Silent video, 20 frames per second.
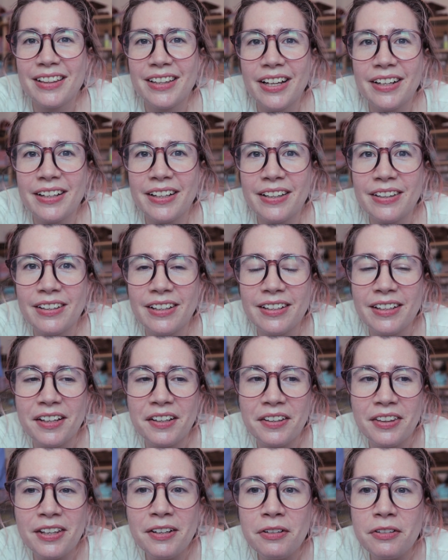that
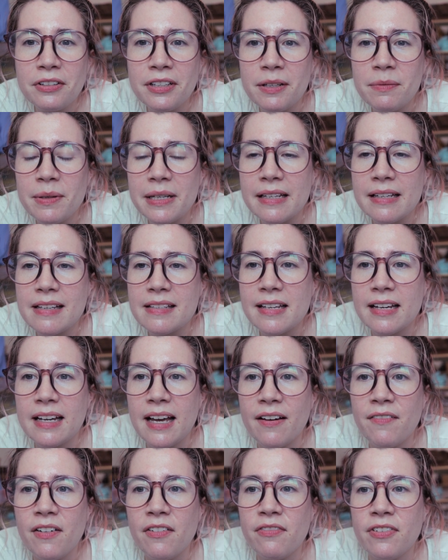category because I
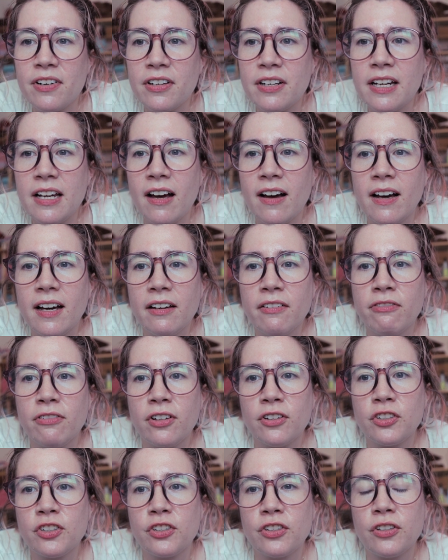have a very high
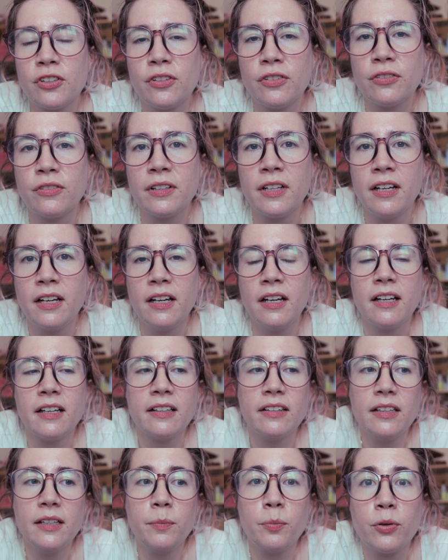functional
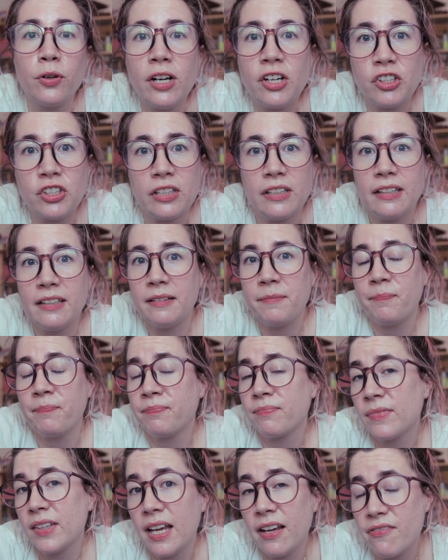
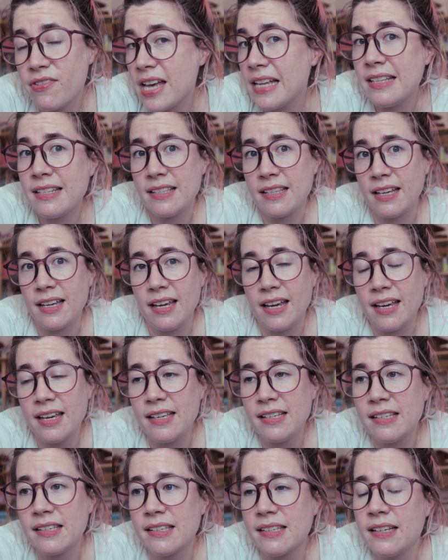depression, if that's the
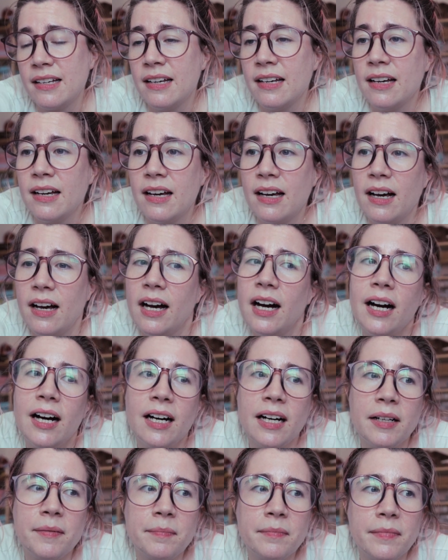case.
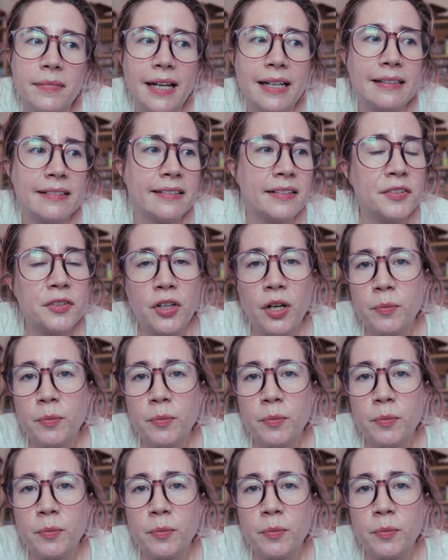I still